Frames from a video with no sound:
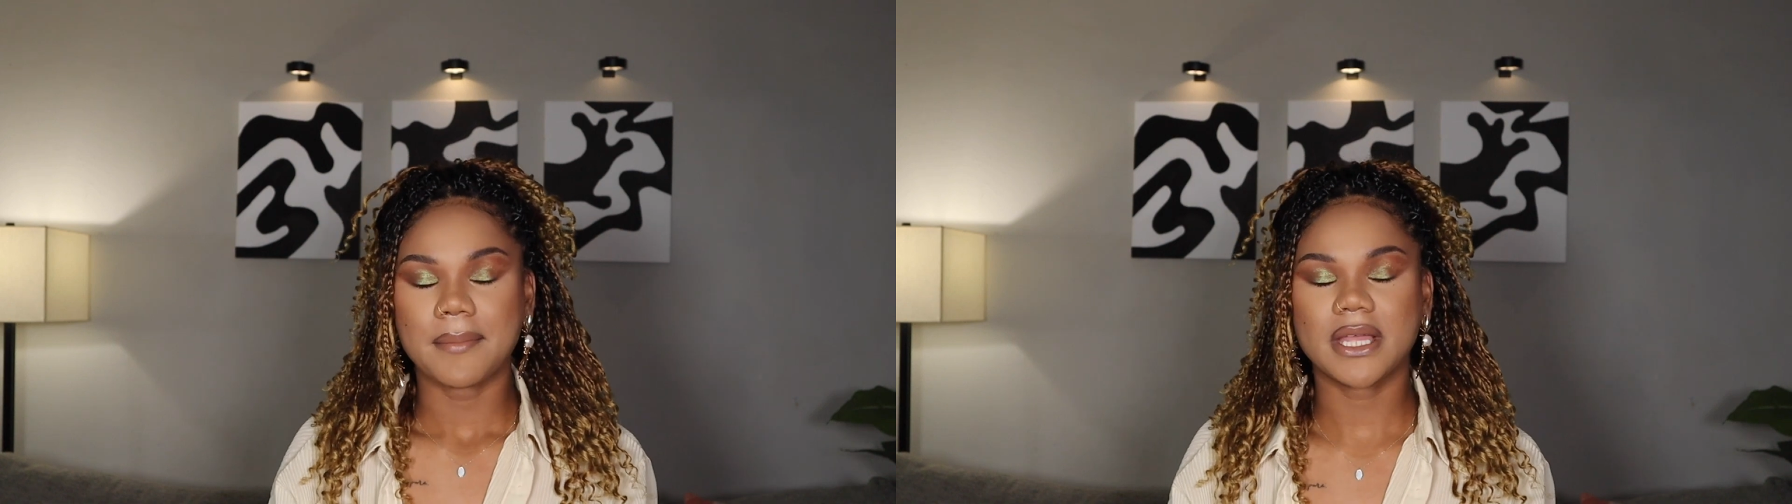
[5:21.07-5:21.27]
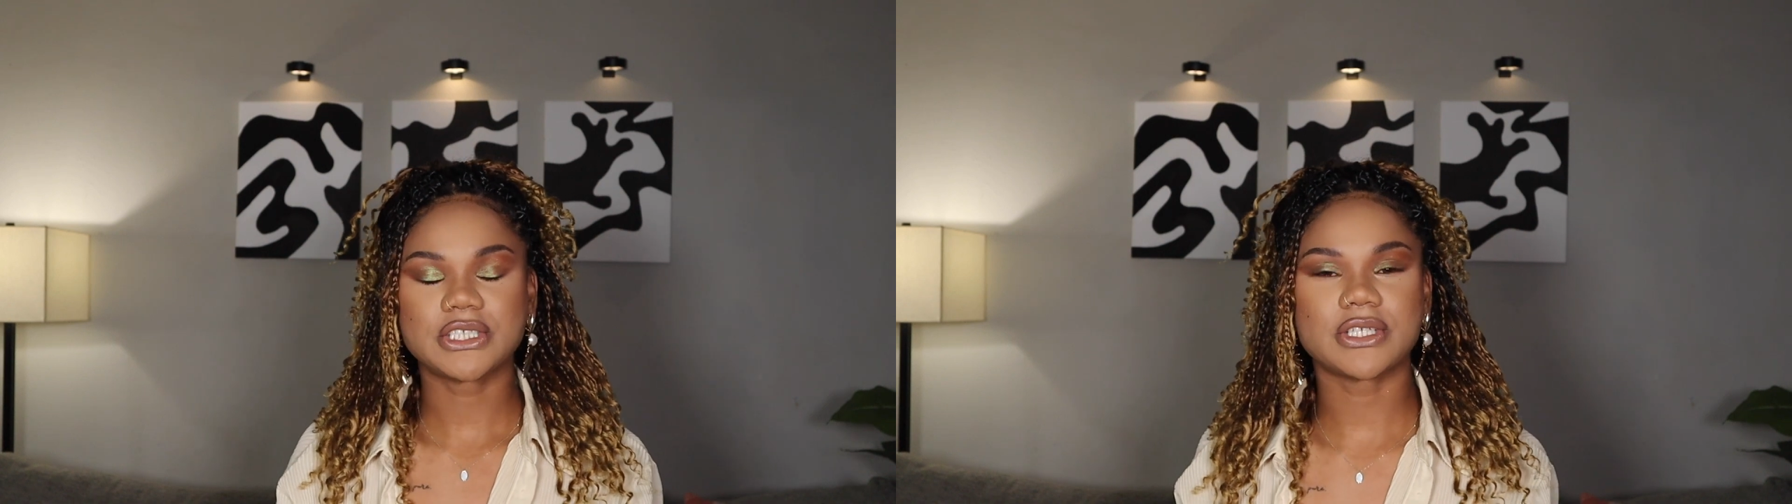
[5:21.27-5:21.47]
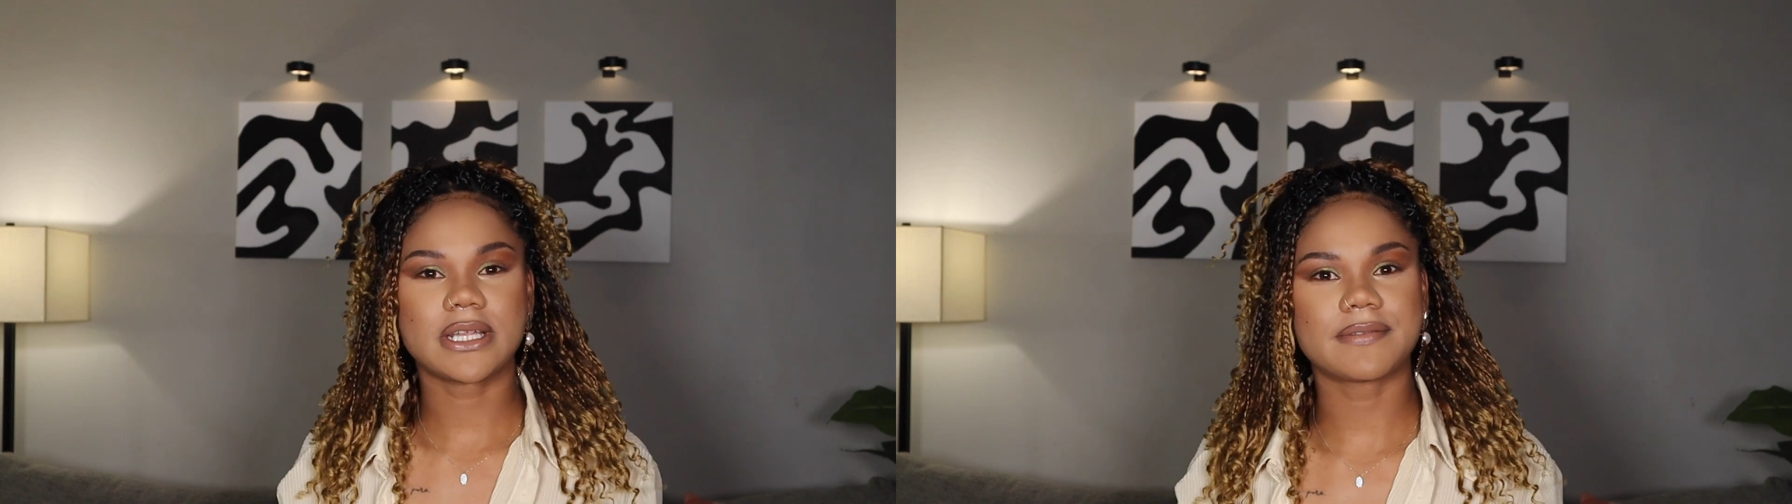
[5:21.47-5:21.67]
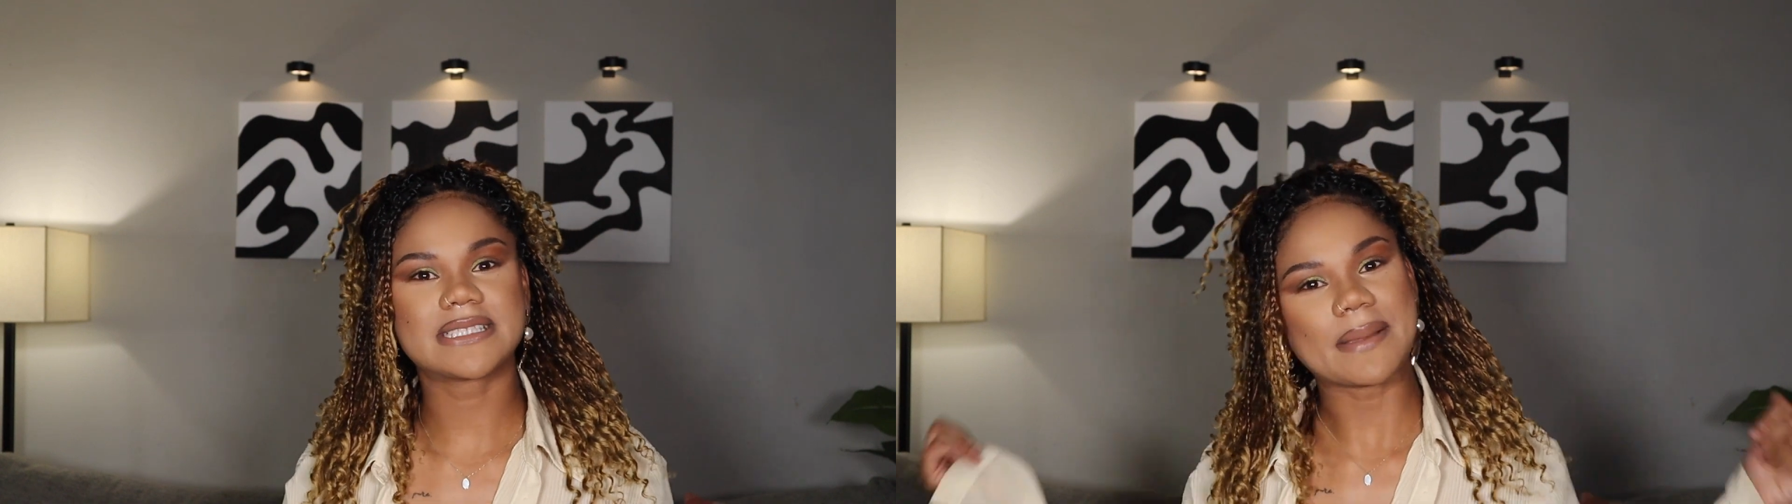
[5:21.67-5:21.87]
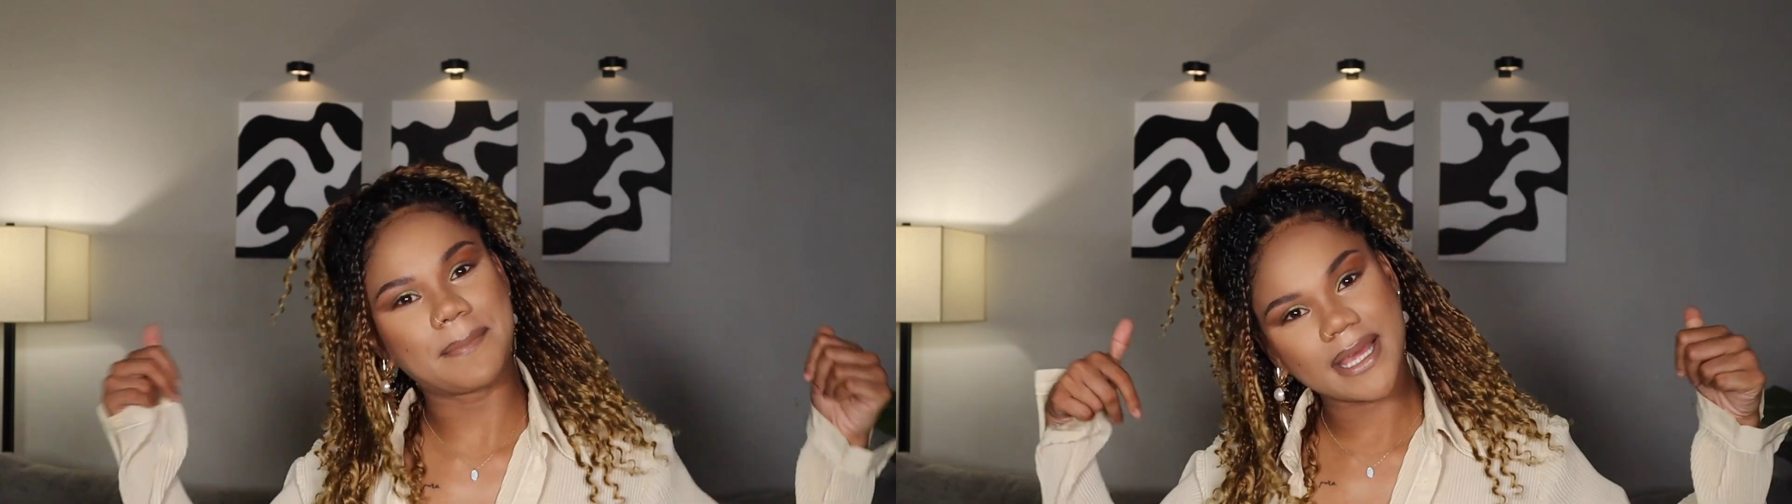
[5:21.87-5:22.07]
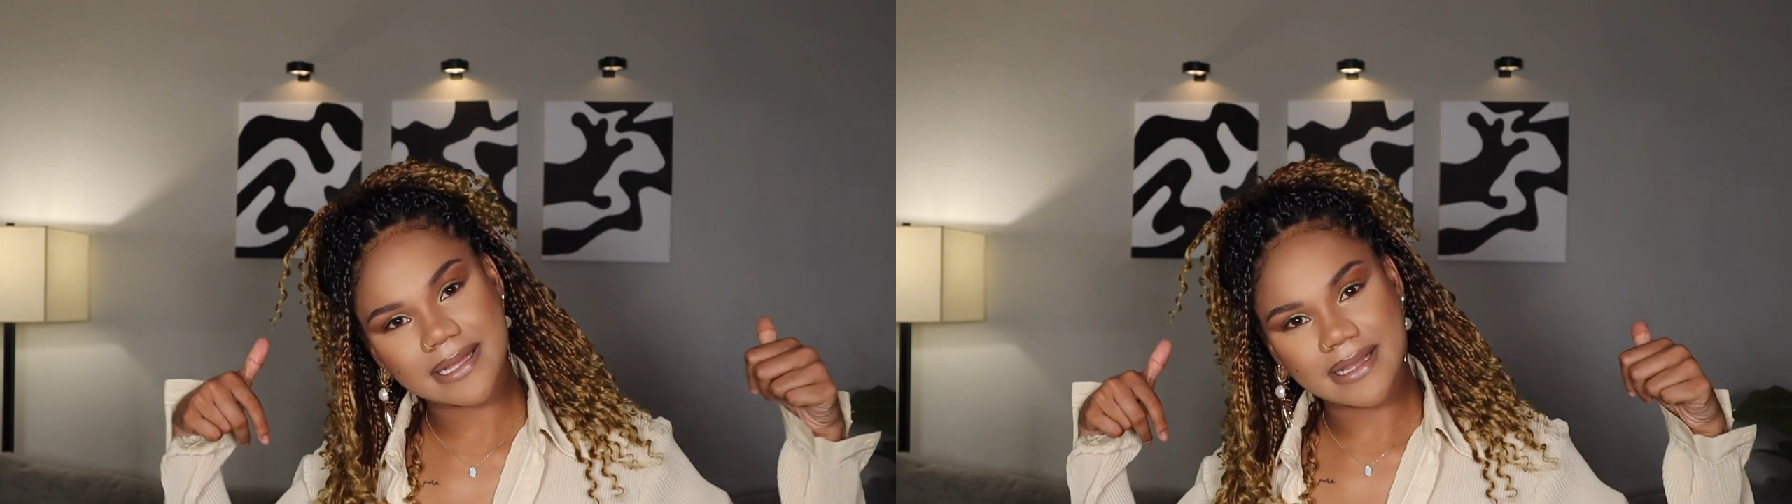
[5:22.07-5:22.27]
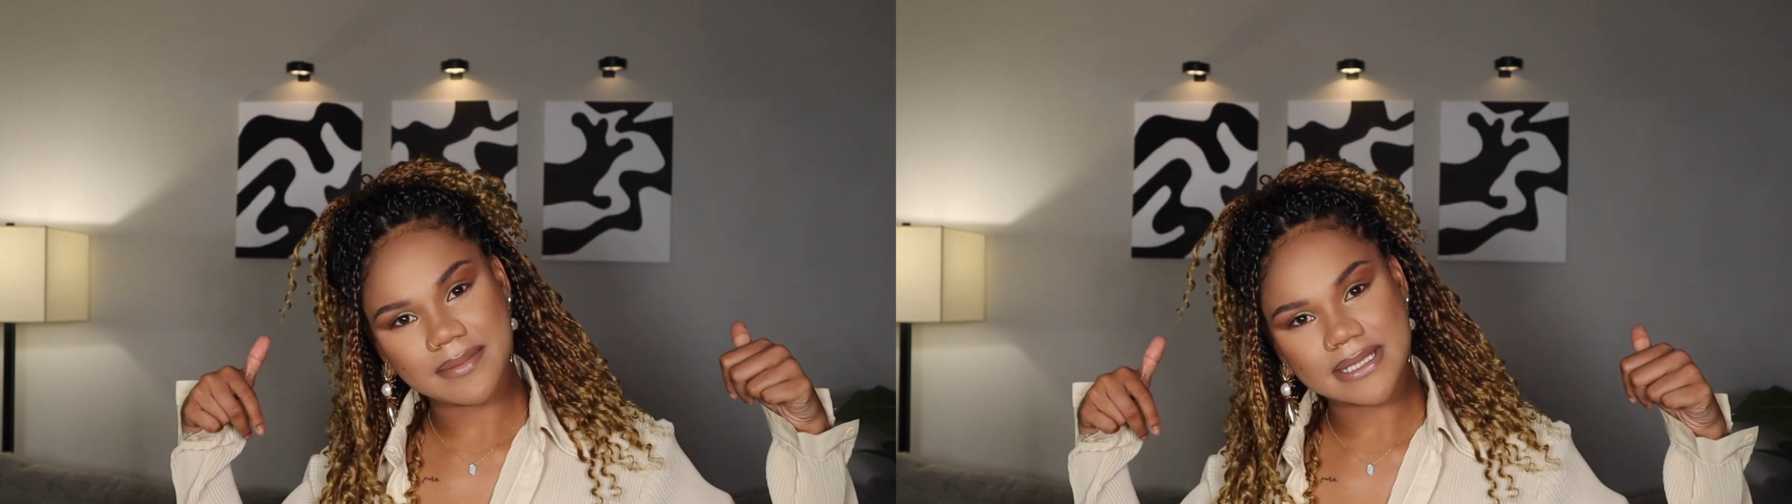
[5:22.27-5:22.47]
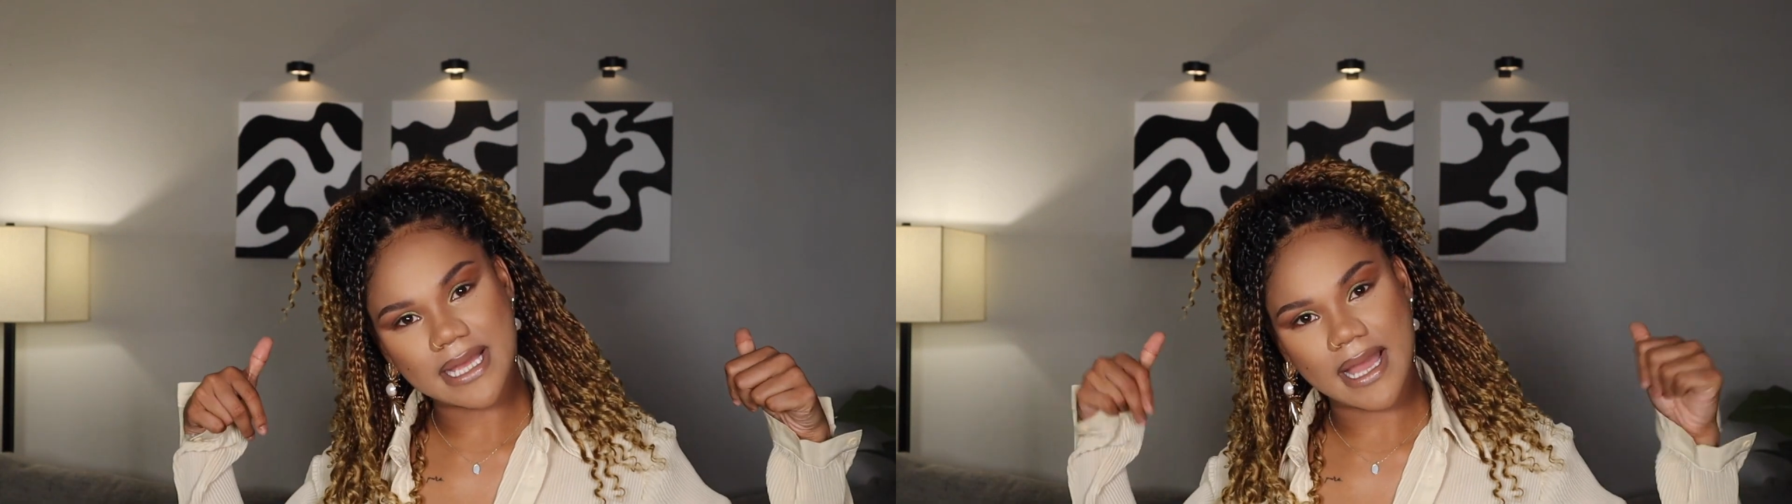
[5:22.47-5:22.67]
make sure you give us a big
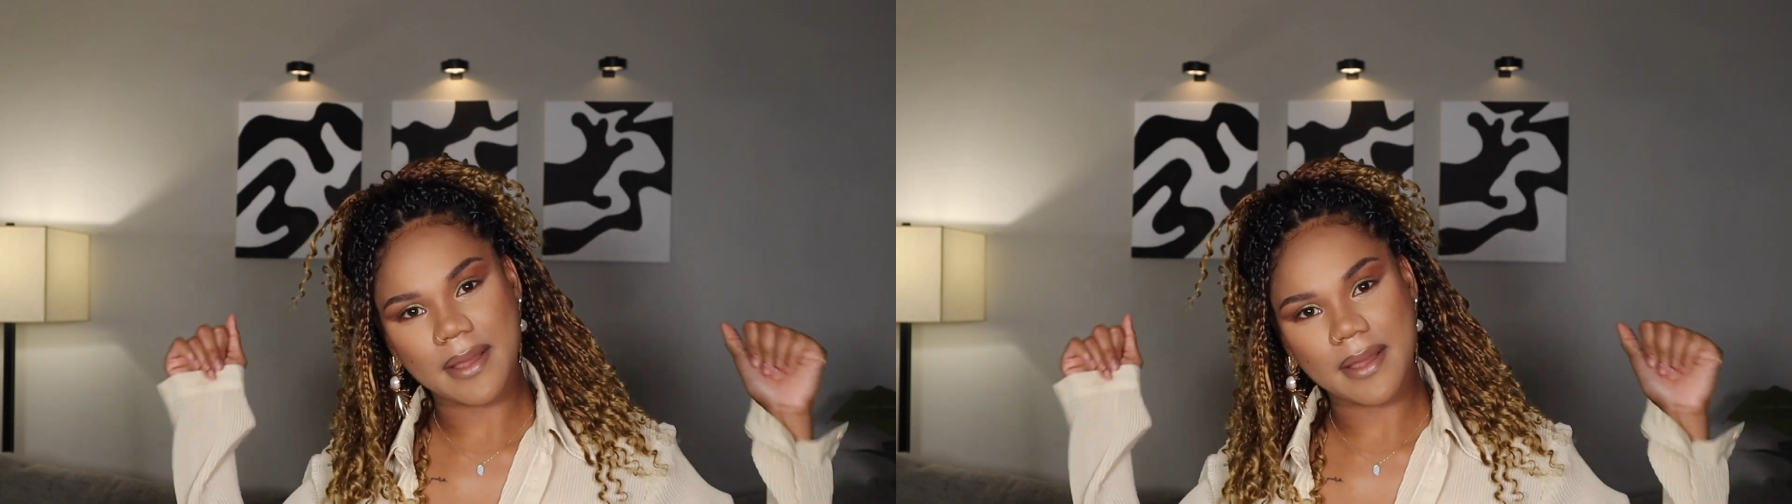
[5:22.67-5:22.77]
thumbs up